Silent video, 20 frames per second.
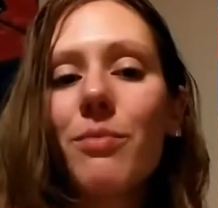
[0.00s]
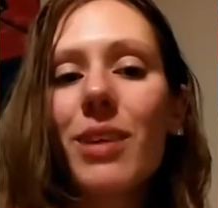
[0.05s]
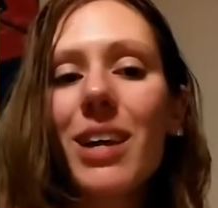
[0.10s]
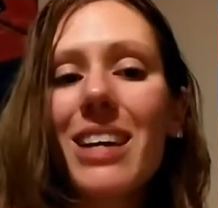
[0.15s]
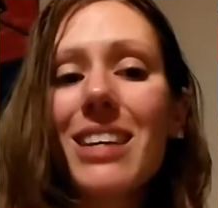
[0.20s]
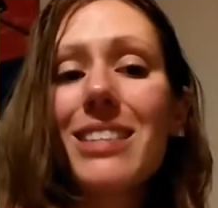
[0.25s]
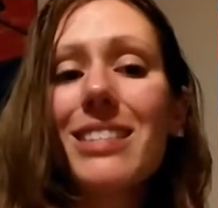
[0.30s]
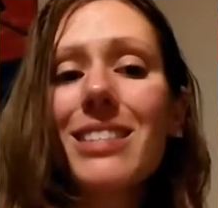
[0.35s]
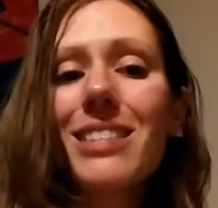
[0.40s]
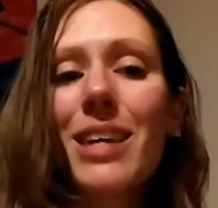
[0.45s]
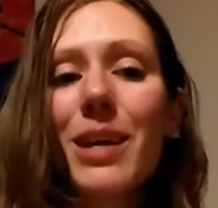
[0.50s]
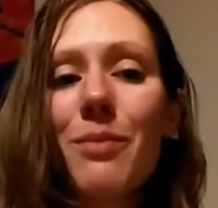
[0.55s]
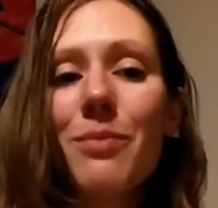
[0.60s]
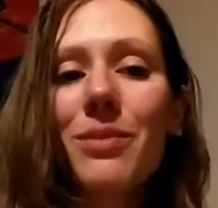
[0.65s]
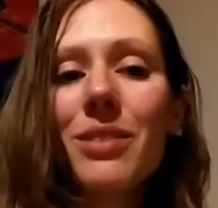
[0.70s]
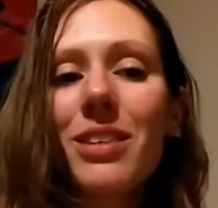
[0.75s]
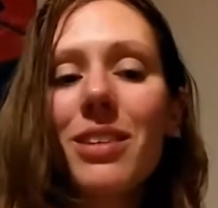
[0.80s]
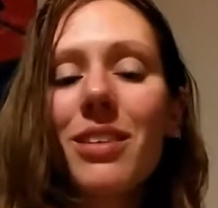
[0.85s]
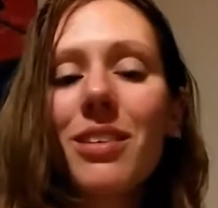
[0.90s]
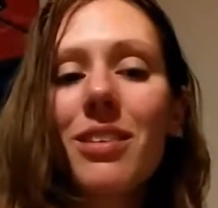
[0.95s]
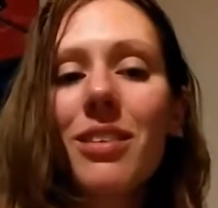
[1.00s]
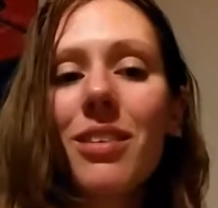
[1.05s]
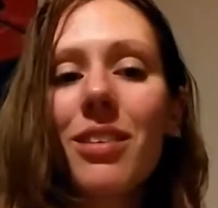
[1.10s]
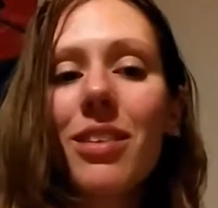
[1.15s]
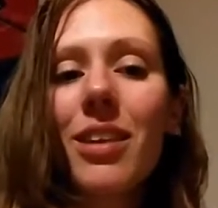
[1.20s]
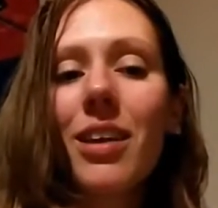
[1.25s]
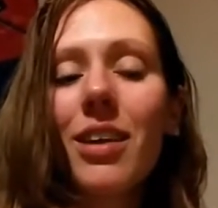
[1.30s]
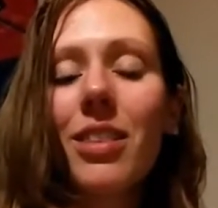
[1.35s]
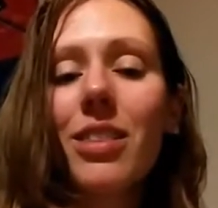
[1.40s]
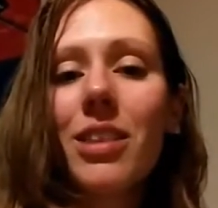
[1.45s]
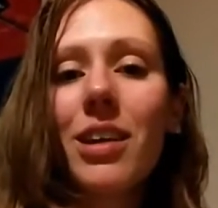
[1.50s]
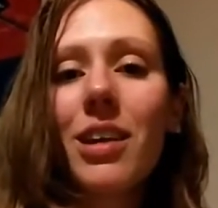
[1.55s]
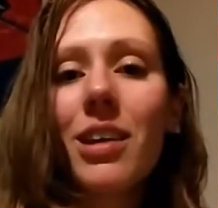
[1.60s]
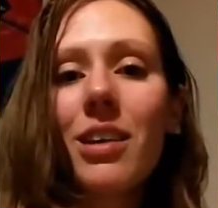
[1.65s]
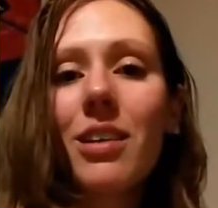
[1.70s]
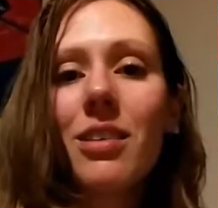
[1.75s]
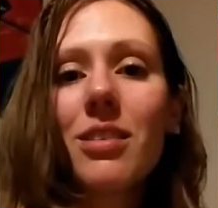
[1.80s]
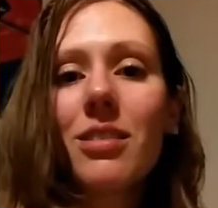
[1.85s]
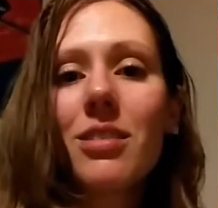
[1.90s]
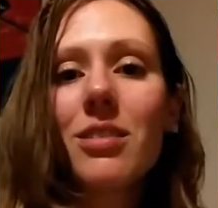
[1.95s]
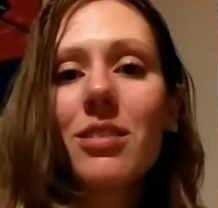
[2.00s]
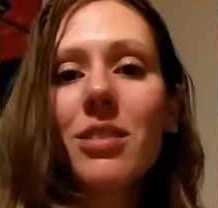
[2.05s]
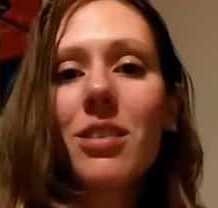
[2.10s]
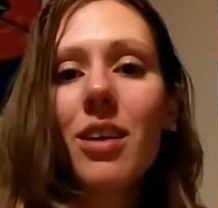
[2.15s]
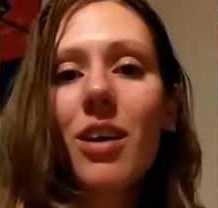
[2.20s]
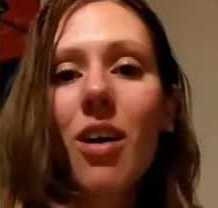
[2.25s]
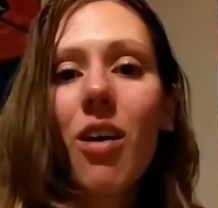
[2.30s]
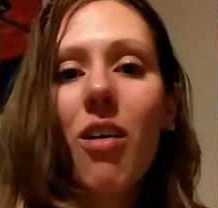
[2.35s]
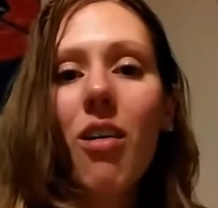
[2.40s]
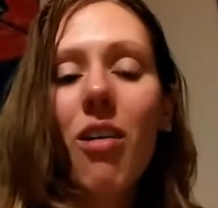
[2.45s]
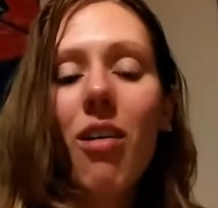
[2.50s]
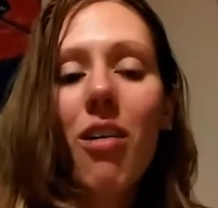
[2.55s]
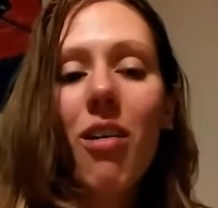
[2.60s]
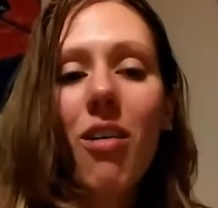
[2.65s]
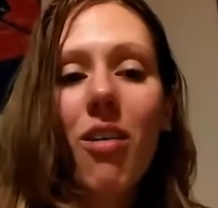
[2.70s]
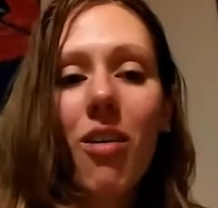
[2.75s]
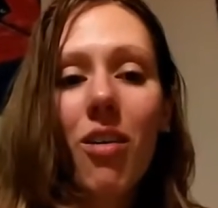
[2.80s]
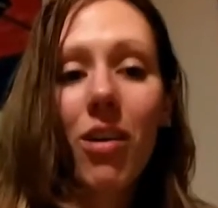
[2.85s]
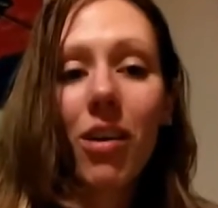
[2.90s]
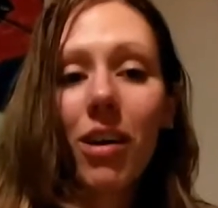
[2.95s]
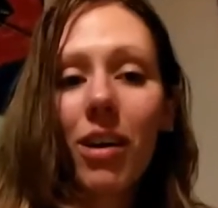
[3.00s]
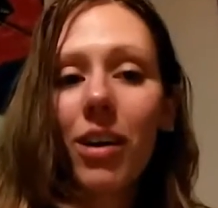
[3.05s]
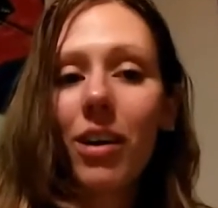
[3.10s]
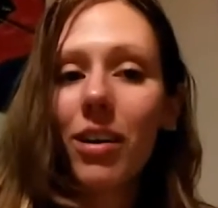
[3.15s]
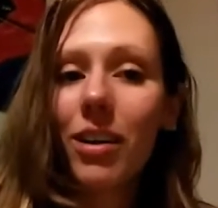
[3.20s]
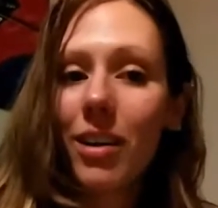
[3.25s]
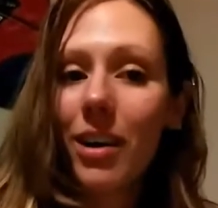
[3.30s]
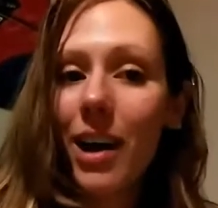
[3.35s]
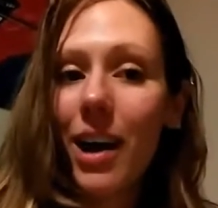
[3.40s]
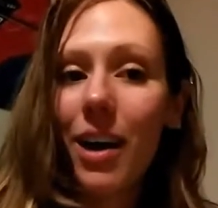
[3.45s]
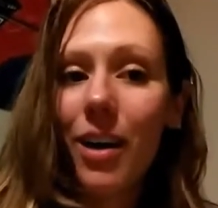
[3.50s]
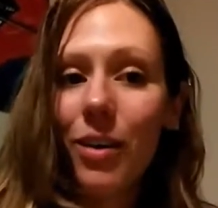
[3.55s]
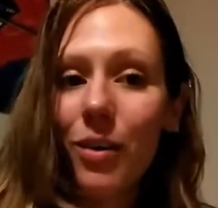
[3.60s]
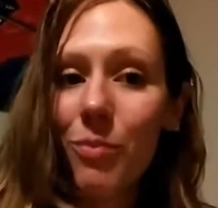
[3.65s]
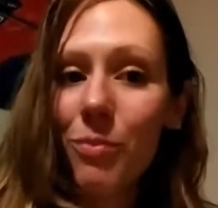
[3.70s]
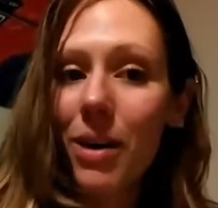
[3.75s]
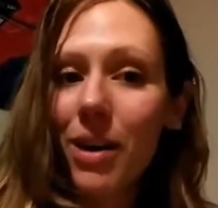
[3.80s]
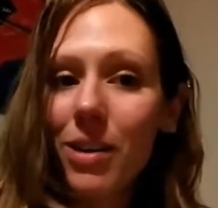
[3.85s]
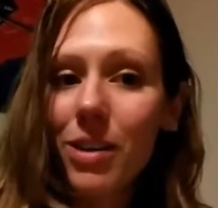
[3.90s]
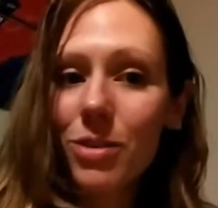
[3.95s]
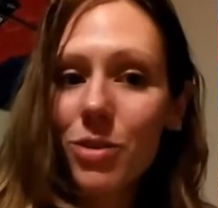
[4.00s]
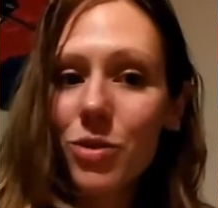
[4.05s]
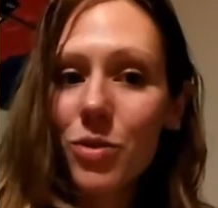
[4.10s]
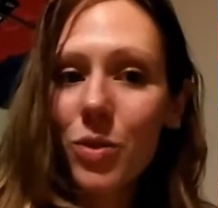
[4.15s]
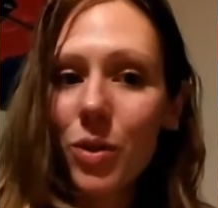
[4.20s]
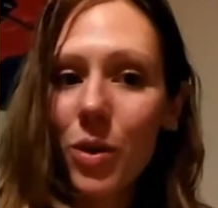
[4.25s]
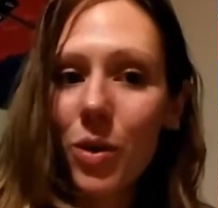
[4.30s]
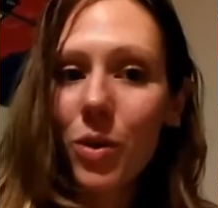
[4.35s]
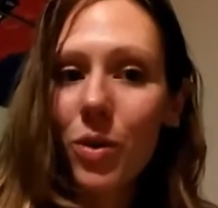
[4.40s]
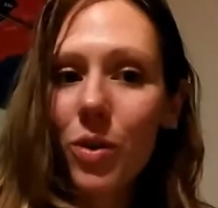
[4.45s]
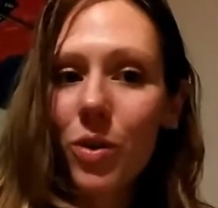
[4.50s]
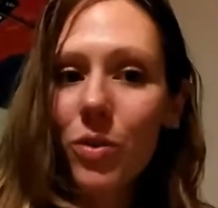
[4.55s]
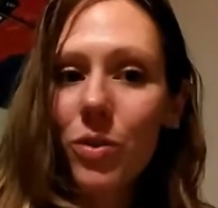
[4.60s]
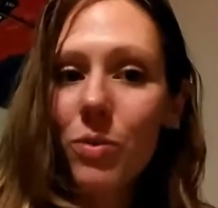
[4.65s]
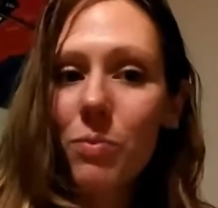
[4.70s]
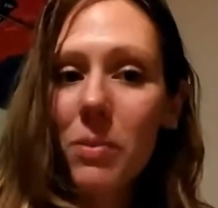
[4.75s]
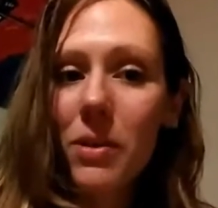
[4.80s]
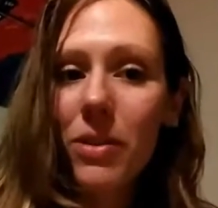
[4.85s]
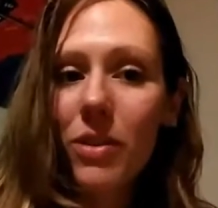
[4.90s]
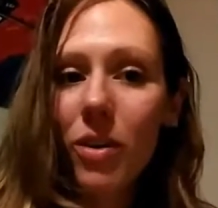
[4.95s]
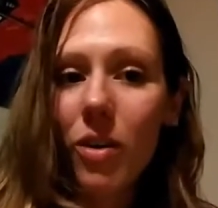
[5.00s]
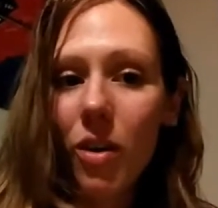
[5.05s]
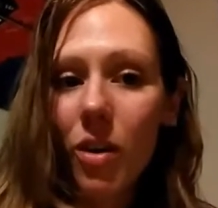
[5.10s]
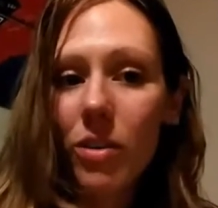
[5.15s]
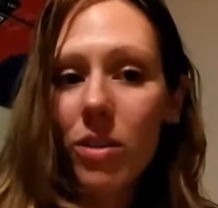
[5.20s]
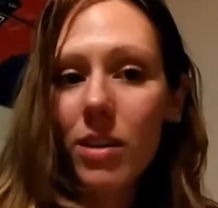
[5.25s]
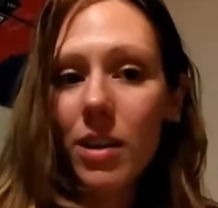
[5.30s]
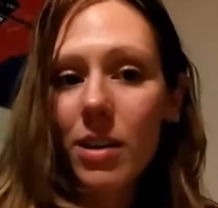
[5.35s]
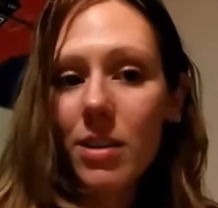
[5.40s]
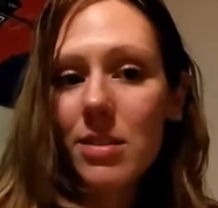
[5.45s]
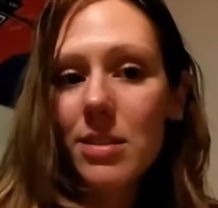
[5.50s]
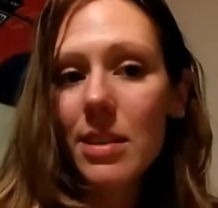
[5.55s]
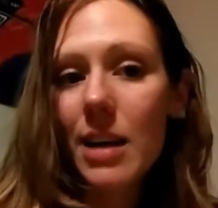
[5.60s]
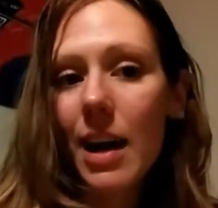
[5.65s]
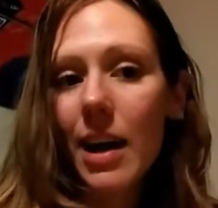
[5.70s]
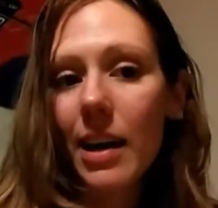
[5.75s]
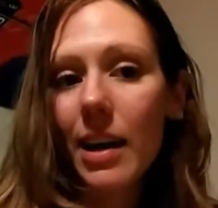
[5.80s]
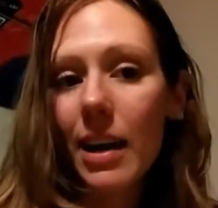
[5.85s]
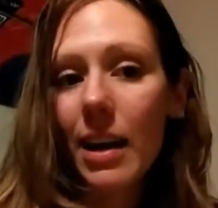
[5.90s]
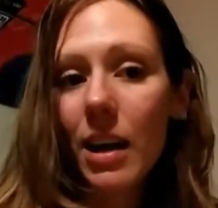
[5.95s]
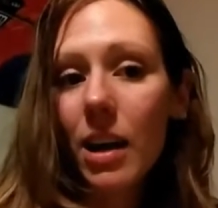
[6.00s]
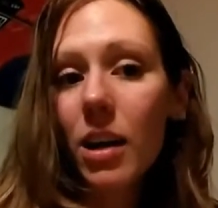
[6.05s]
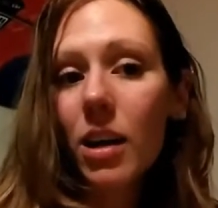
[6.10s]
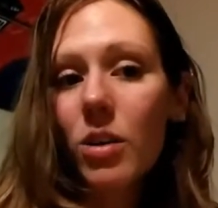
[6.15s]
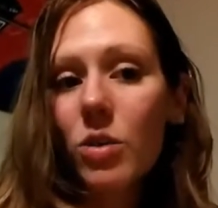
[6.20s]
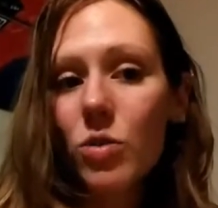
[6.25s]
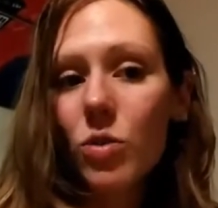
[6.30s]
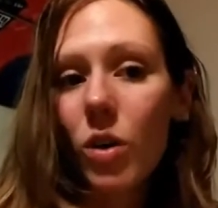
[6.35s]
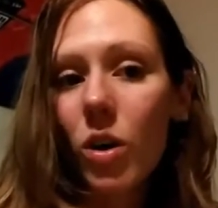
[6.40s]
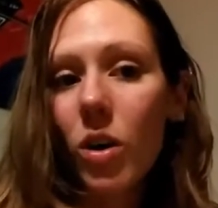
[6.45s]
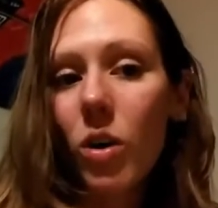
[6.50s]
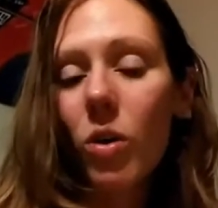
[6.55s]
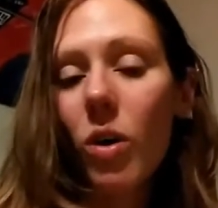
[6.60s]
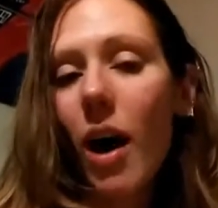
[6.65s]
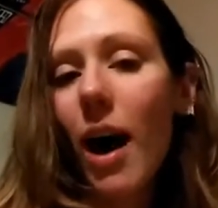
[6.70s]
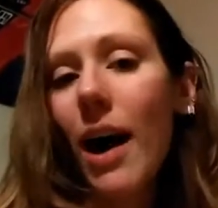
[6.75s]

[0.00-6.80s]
Accepting that things are out of my control, that there are things that I can't control.